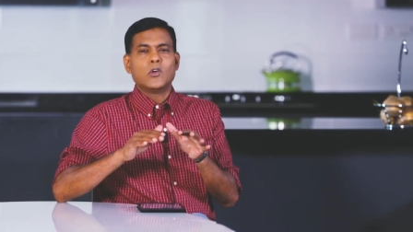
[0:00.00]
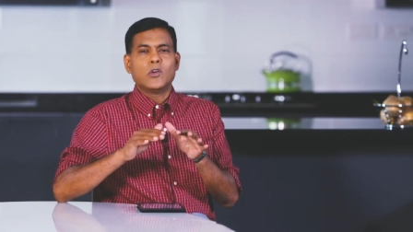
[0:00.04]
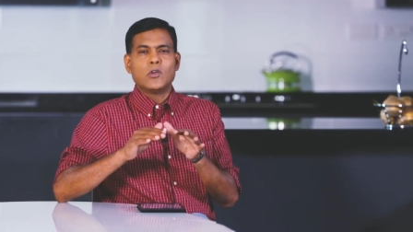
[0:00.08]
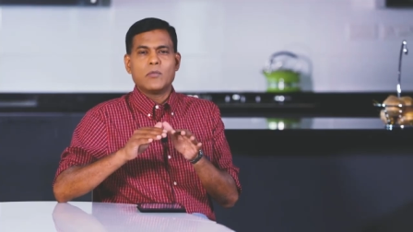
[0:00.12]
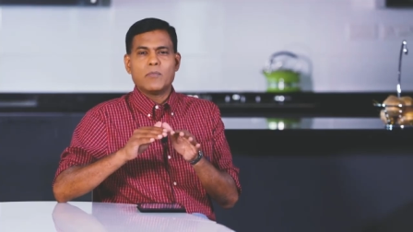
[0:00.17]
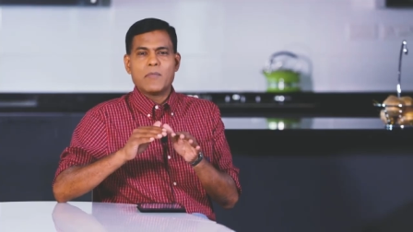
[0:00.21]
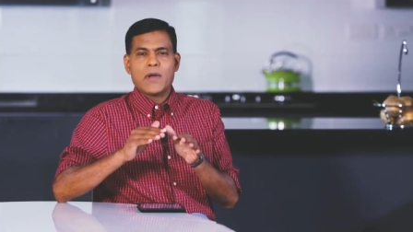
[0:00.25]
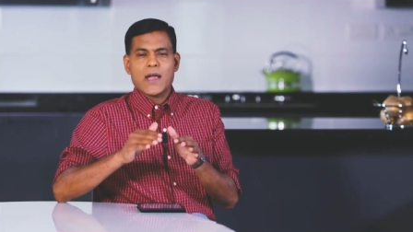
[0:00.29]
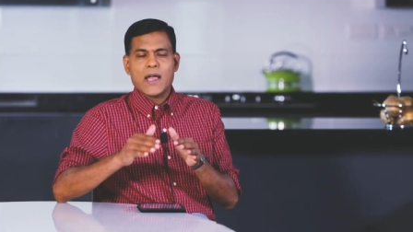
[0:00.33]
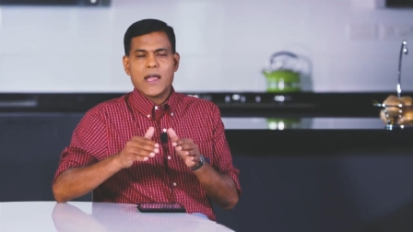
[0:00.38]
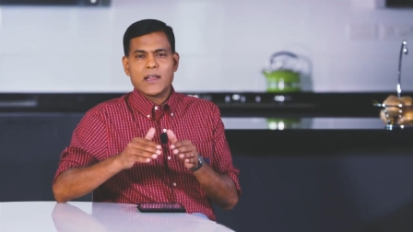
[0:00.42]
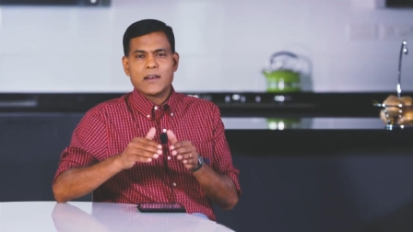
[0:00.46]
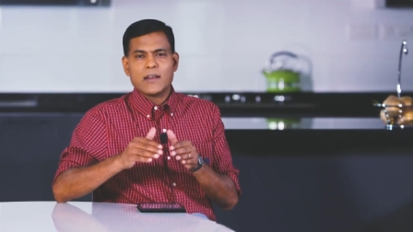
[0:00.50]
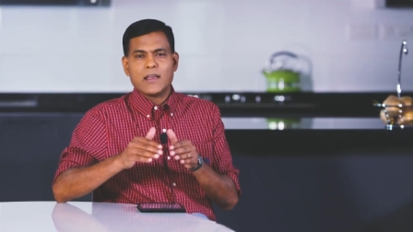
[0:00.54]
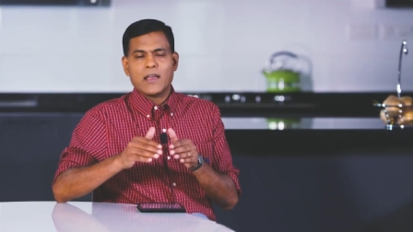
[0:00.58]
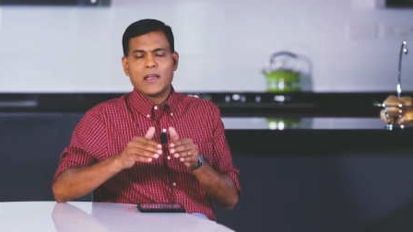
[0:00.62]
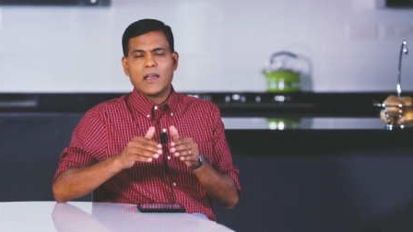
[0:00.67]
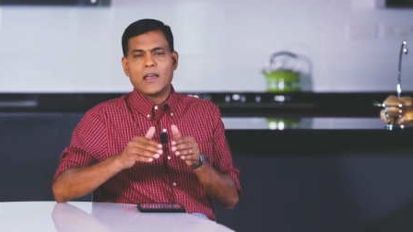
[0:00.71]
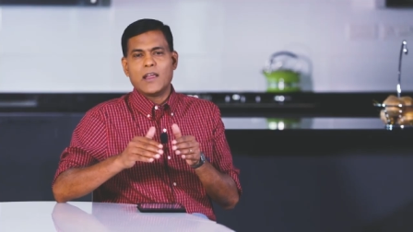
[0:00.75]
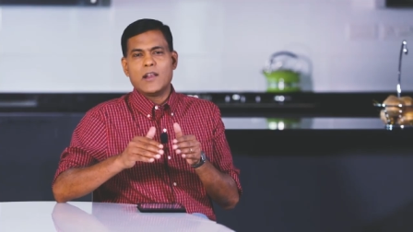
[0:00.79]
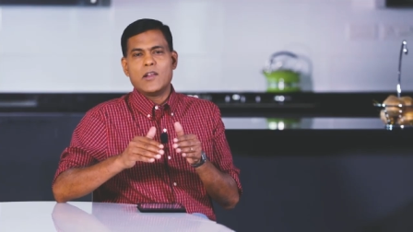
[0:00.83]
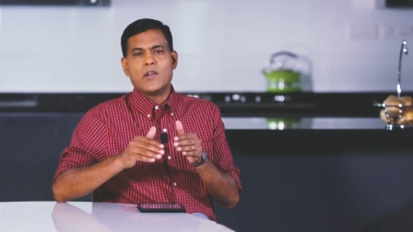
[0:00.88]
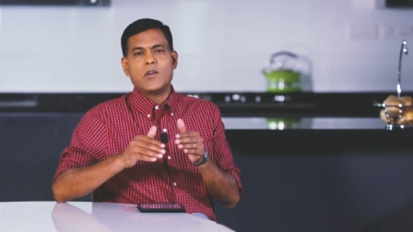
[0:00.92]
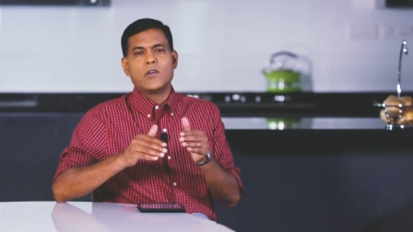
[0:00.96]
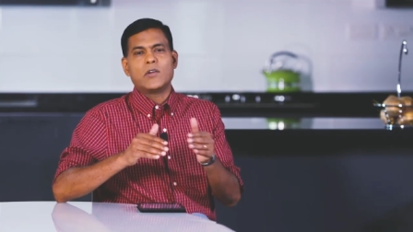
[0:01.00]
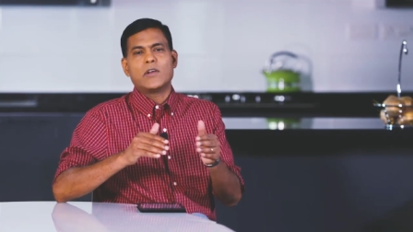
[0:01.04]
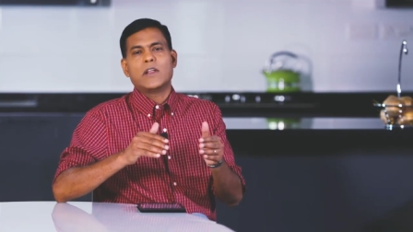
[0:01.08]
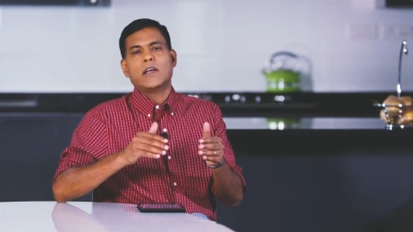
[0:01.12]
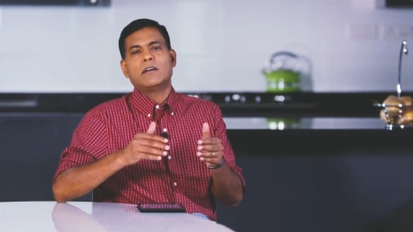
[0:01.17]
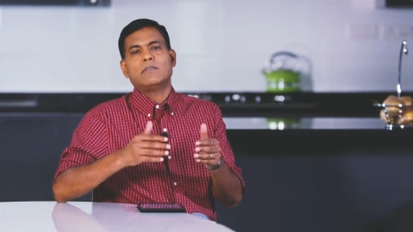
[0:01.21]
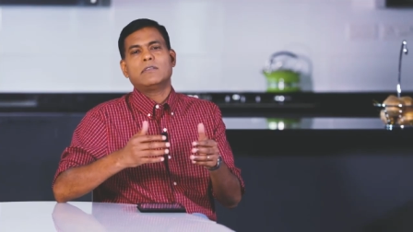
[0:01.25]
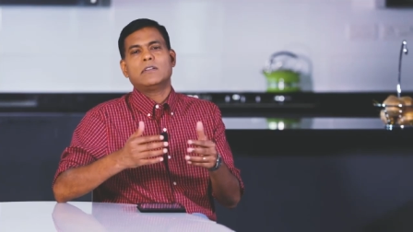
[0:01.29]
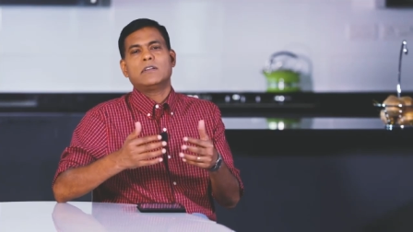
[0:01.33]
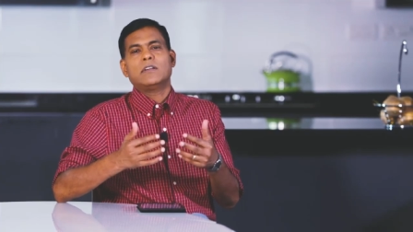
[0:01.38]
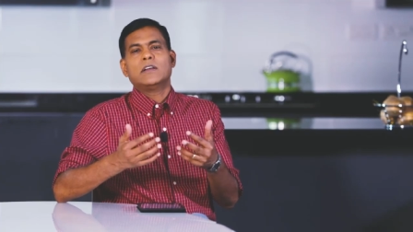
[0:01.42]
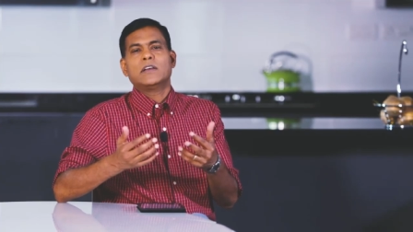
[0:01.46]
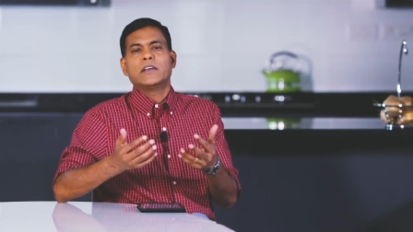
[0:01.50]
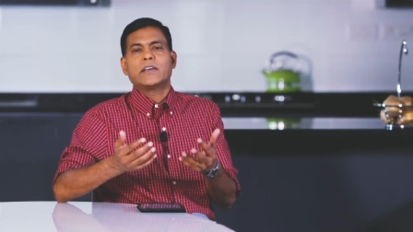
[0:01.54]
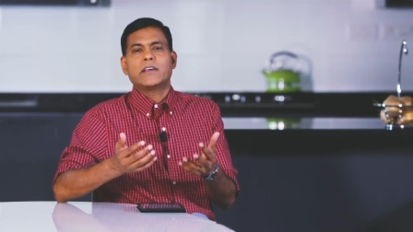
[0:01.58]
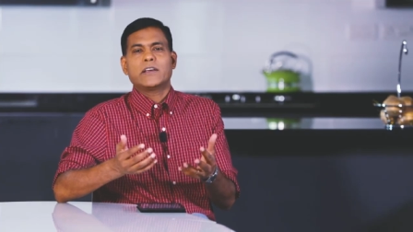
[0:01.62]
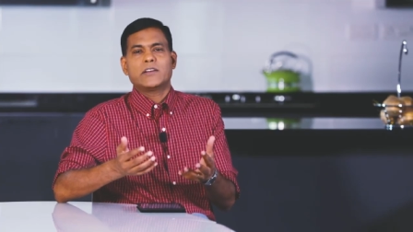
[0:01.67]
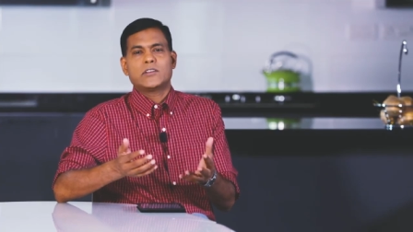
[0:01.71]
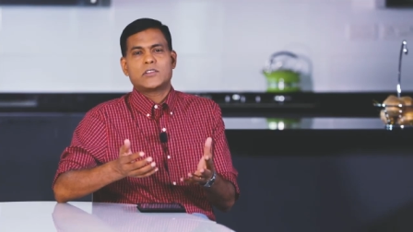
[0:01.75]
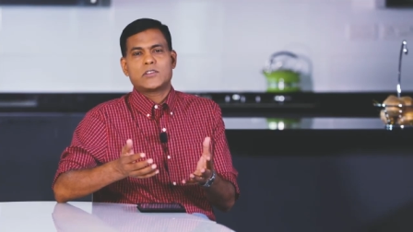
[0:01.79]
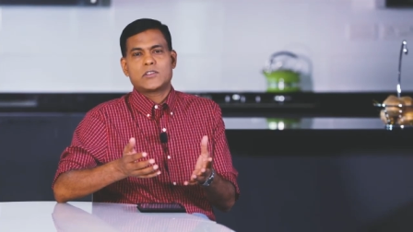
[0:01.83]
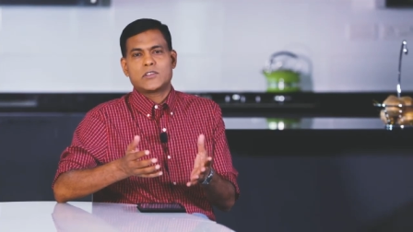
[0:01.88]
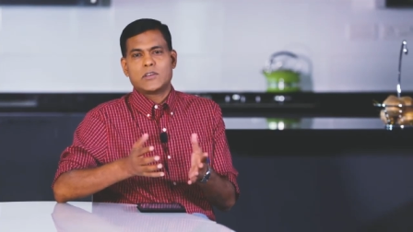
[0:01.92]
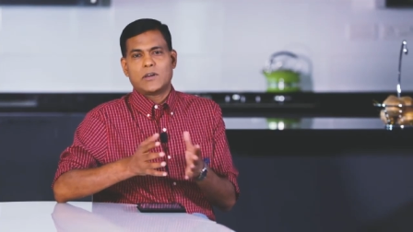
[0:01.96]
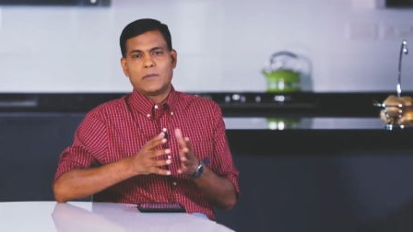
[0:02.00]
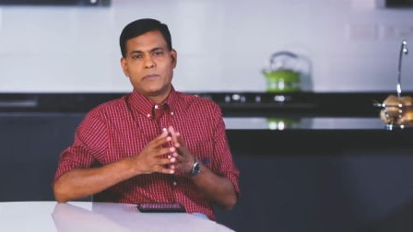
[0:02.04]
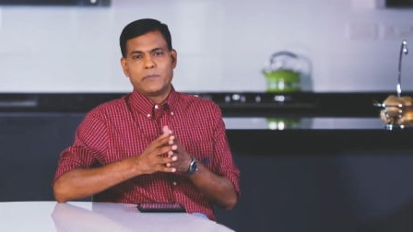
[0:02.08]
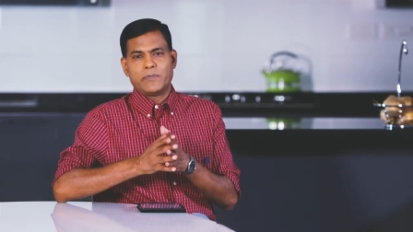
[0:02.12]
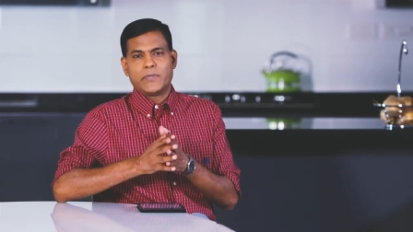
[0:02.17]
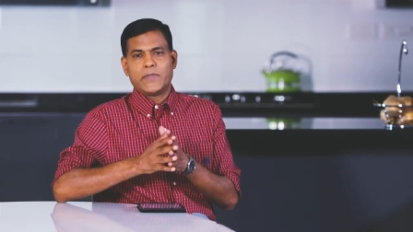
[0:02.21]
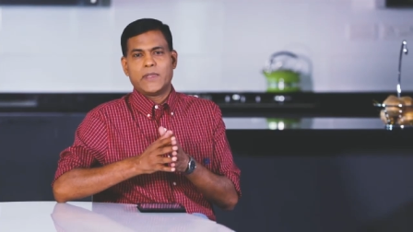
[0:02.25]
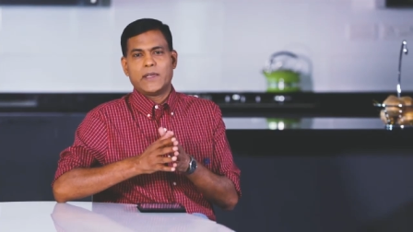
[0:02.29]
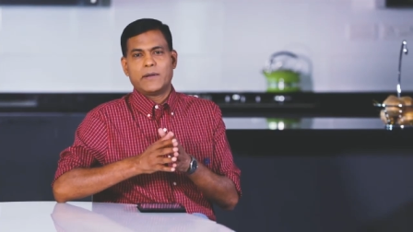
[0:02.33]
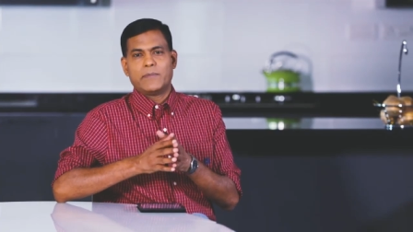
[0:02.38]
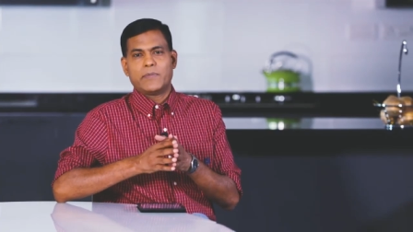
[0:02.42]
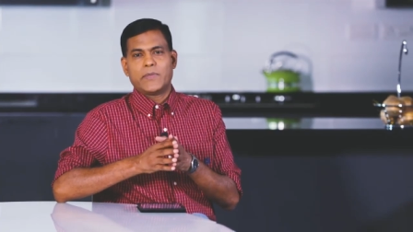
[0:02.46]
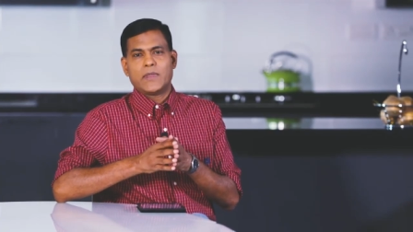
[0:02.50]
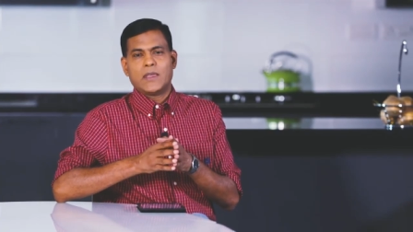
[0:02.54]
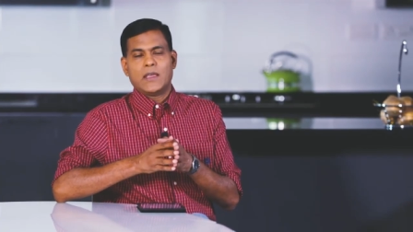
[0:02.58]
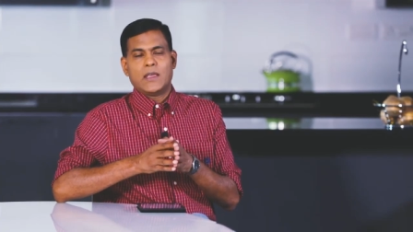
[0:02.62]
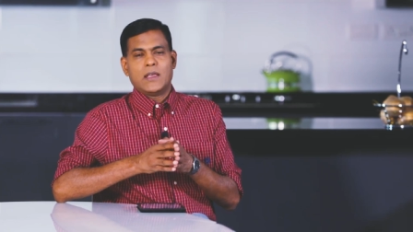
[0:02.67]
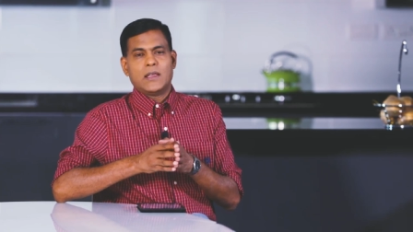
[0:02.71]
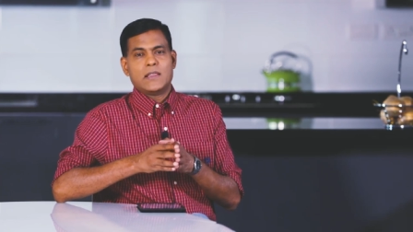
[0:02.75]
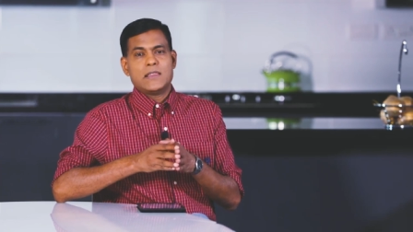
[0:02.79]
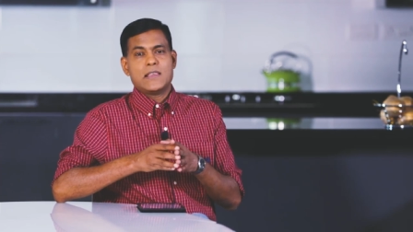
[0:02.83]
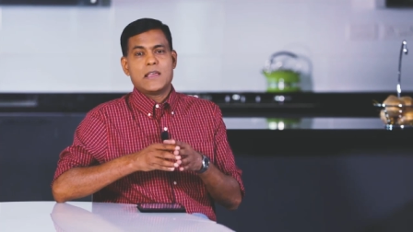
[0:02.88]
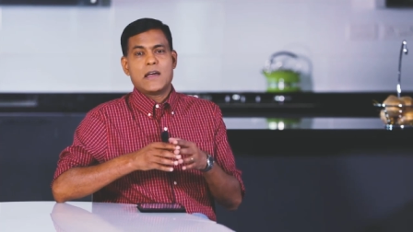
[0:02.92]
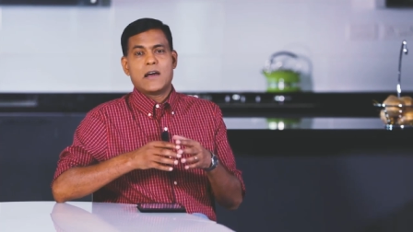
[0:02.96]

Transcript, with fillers: no man and no devil can stop them.